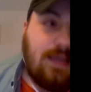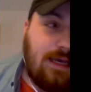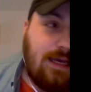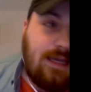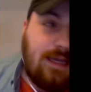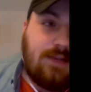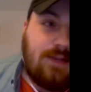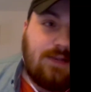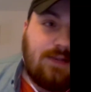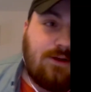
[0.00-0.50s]

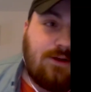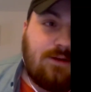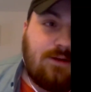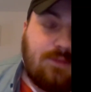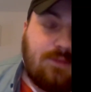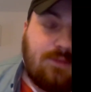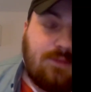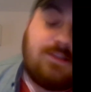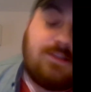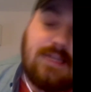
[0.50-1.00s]
And
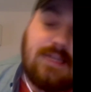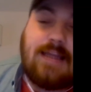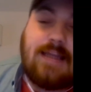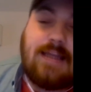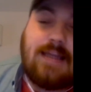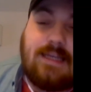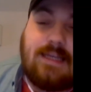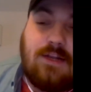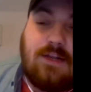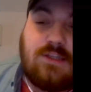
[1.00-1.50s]
because now
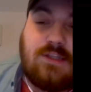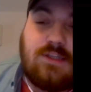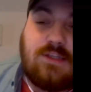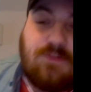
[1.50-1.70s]
that he lost,